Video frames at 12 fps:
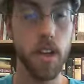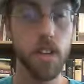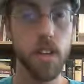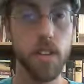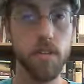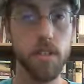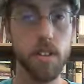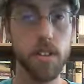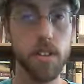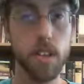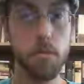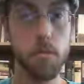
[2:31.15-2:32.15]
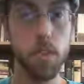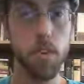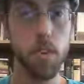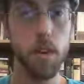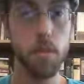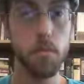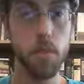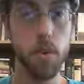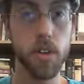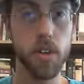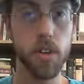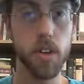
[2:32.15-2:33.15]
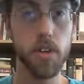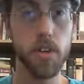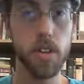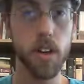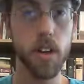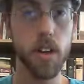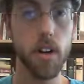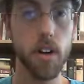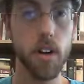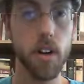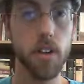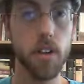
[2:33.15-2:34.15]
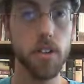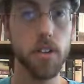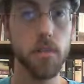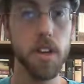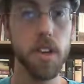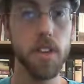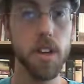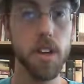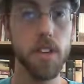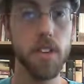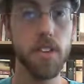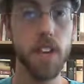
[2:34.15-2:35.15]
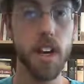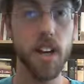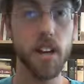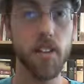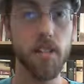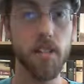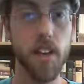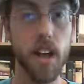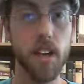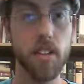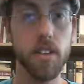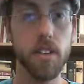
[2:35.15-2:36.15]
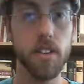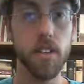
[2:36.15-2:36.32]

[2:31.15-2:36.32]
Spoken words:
and that frees up your pointer finger to be in the 2nd fret